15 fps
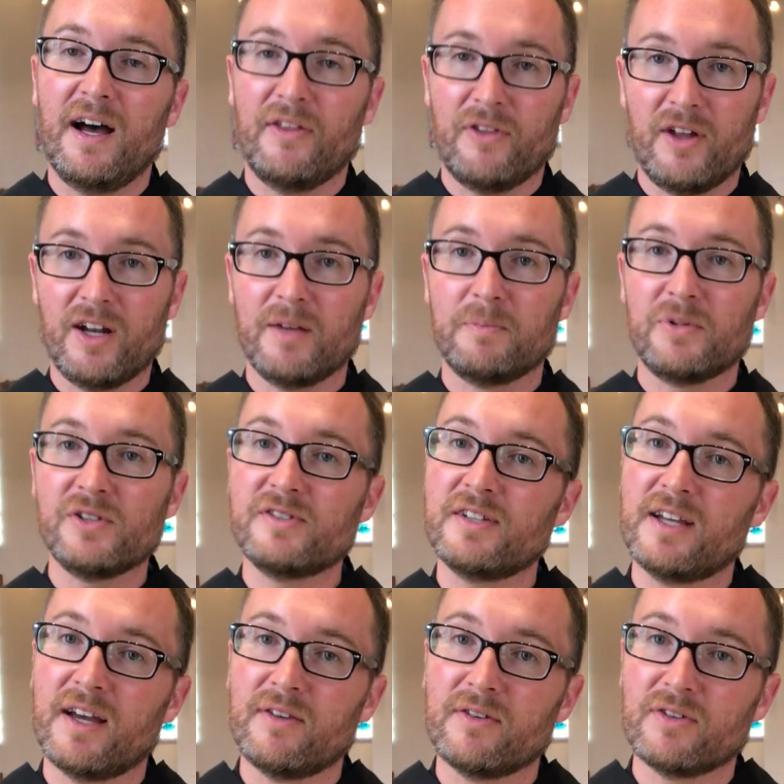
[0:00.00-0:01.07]
I thought I'd put
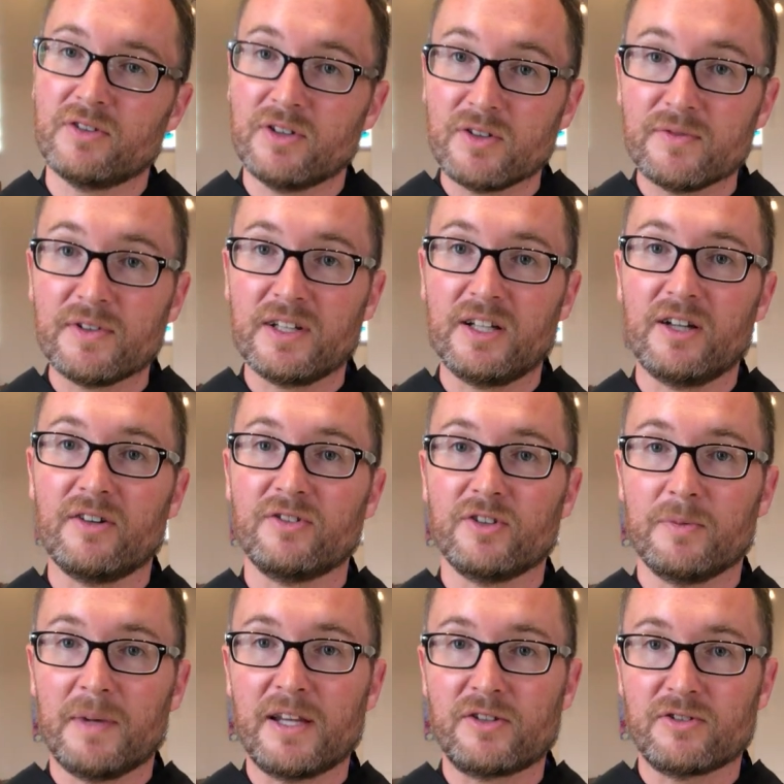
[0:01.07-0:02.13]
together a little video
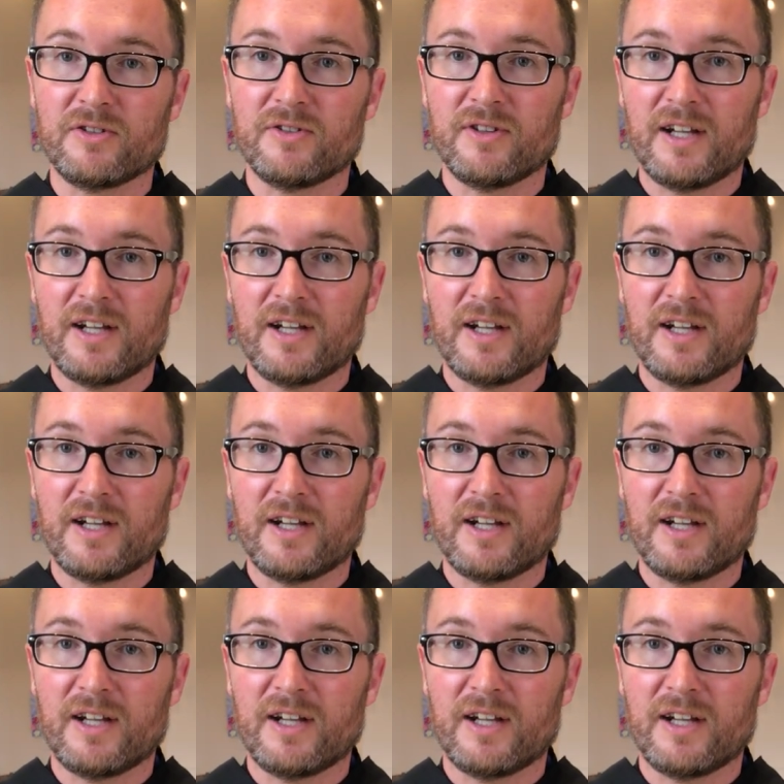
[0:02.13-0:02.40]
to make sure